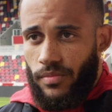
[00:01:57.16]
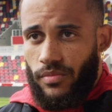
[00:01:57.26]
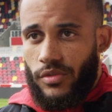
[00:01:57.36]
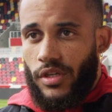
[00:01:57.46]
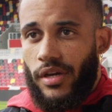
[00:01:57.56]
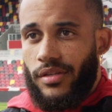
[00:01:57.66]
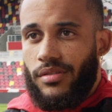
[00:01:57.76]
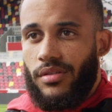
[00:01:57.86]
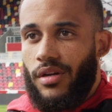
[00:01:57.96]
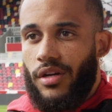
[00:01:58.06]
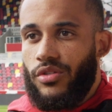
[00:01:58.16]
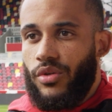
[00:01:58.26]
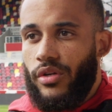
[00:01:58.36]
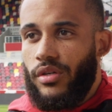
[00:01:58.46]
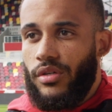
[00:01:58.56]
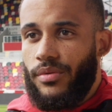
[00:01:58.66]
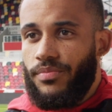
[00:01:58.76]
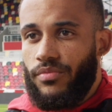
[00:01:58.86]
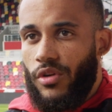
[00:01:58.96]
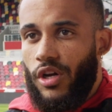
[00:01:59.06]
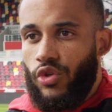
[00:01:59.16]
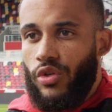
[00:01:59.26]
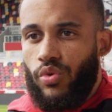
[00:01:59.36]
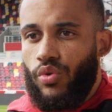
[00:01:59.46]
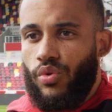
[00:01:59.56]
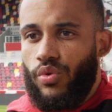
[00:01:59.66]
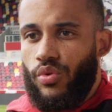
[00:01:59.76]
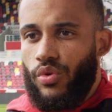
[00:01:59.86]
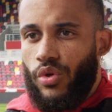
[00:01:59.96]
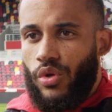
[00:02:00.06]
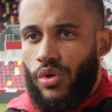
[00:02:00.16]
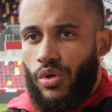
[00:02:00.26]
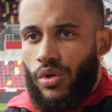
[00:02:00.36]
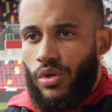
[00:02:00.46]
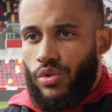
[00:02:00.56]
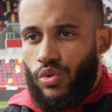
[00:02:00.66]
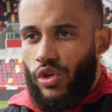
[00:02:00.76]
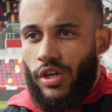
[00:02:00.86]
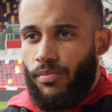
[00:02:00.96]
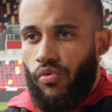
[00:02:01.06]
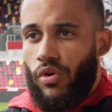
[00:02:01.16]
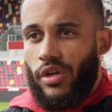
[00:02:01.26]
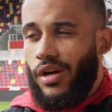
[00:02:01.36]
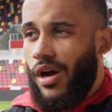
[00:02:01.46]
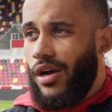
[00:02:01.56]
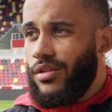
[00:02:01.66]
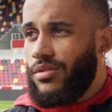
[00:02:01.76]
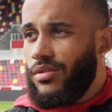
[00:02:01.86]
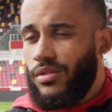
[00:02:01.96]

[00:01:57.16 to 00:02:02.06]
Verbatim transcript: Yes, I try to keep working hard